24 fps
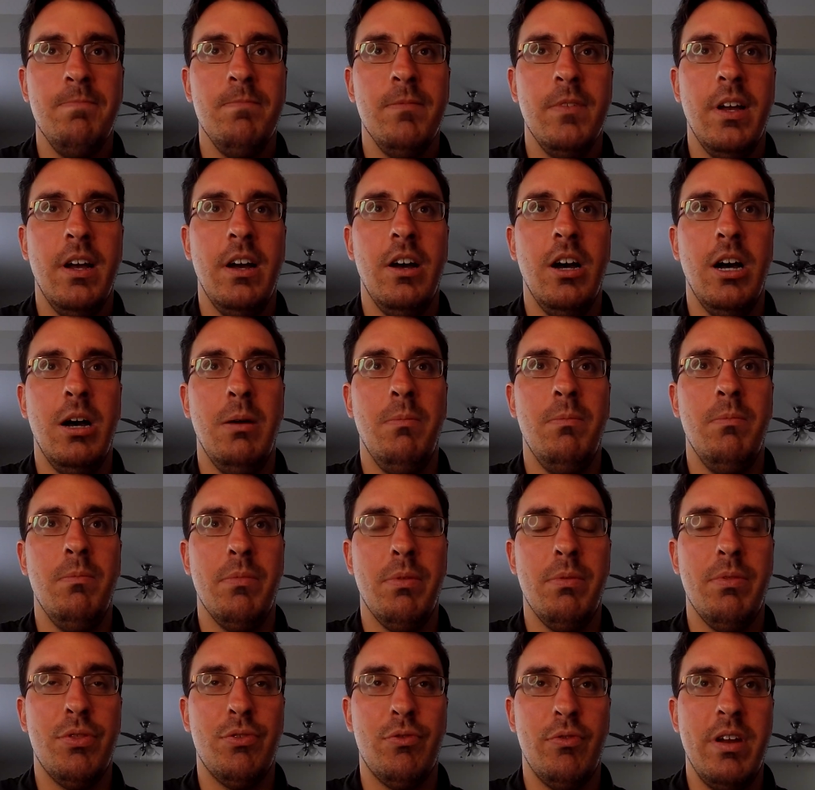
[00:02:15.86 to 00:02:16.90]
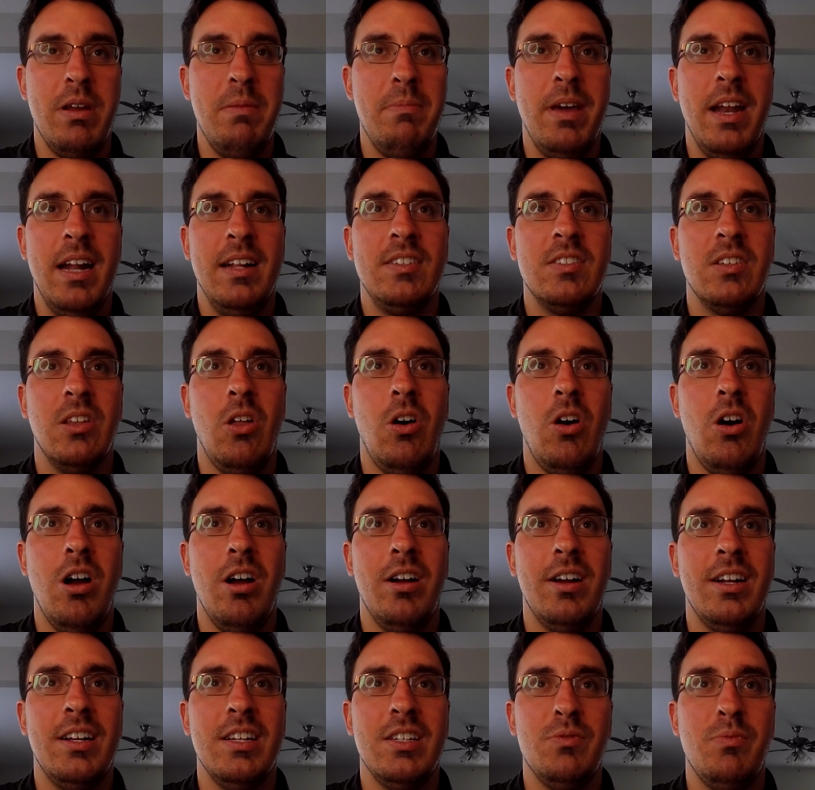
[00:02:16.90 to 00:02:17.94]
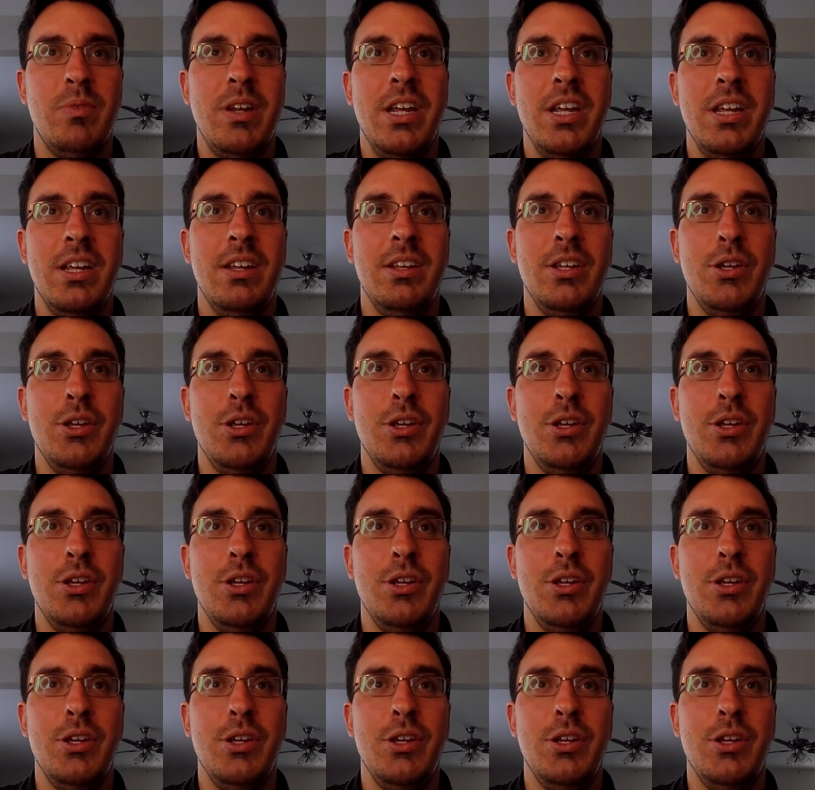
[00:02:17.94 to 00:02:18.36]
3 minutes long, because we